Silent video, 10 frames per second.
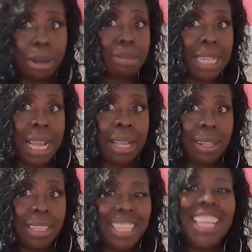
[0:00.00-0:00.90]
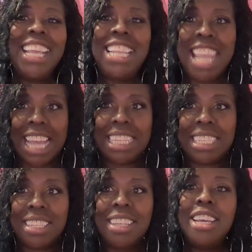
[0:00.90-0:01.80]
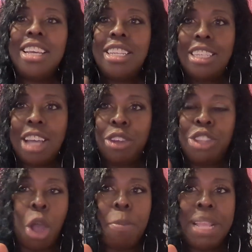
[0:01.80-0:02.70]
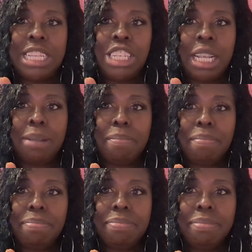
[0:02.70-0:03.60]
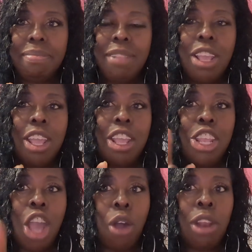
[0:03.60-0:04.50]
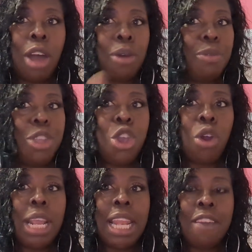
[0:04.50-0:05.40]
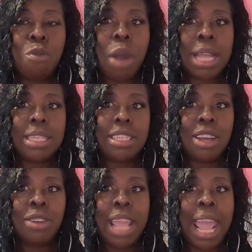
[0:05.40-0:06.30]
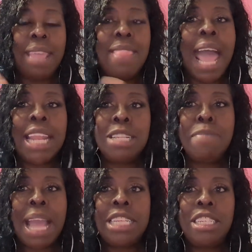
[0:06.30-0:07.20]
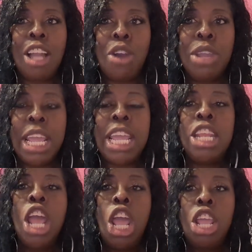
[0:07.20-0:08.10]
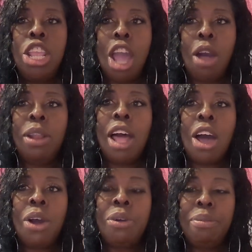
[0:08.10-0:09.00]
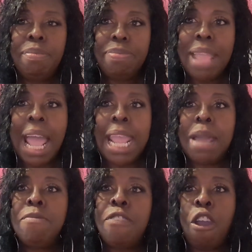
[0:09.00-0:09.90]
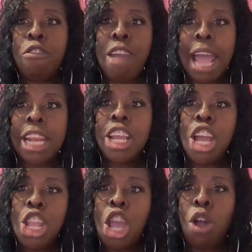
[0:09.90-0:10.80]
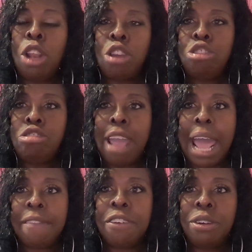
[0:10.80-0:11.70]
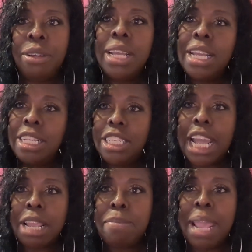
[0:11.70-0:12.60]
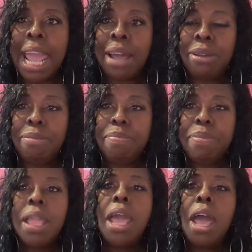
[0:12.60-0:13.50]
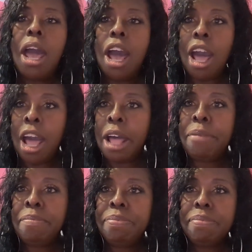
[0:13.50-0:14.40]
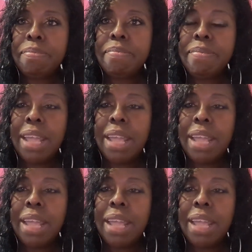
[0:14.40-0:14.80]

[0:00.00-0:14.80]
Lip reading: You know what I'm saying? Yes. So don't be cheap. YOLO. You only live once, okay? That is my slogan. YOLO. I am Veronica YOLO Travel. Check me out. Um,